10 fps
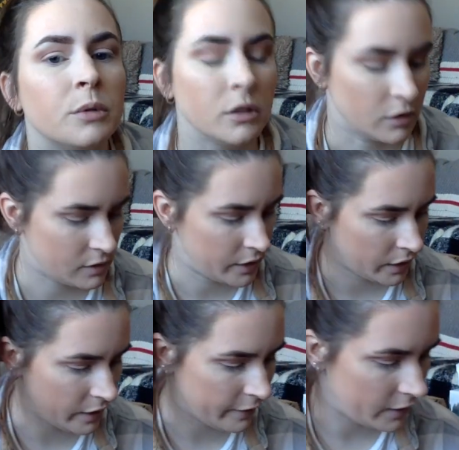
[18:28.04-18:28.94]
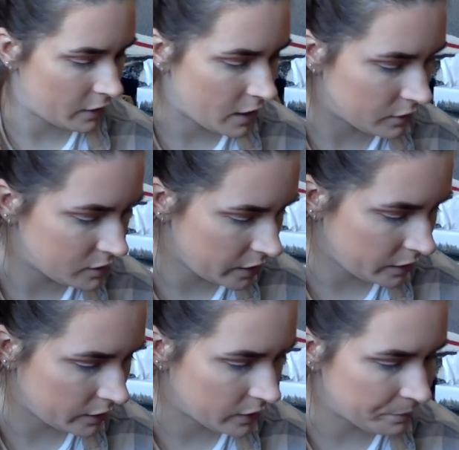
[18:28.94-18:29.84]
What it looks like, and then I'll
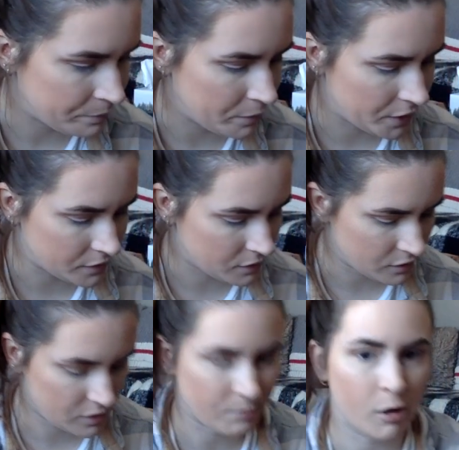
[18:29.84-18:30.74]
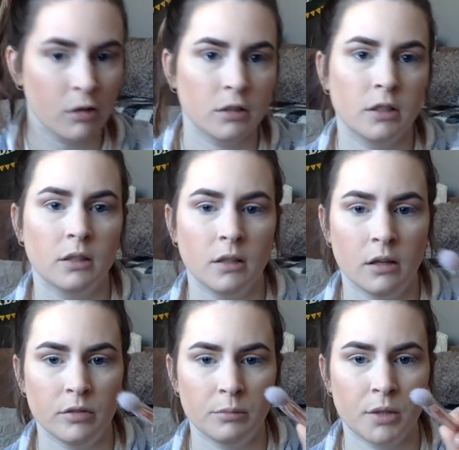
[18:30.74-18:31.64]
take like a bit smaller
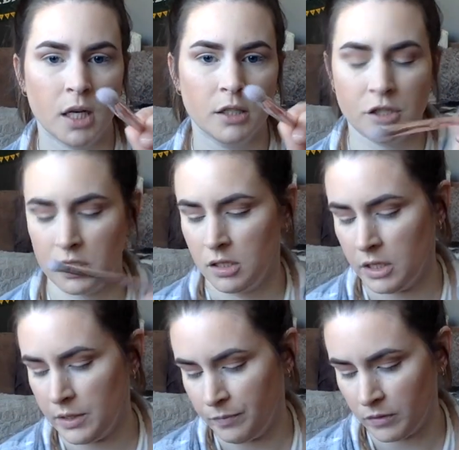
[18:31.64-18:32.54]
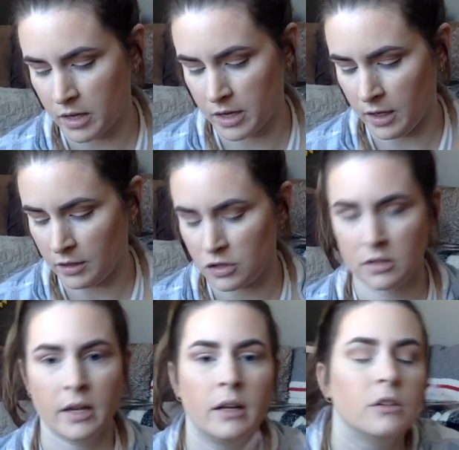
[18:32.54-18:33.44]
of a brush and
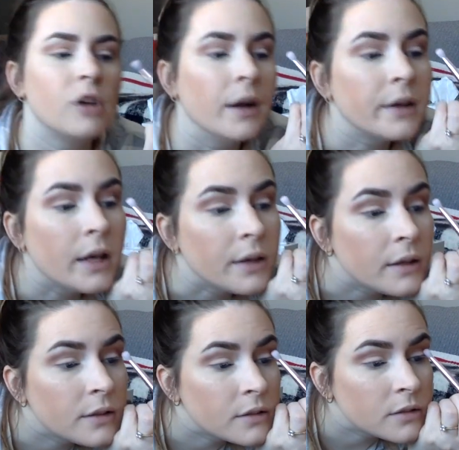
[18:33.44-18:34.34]
just kind of try to get it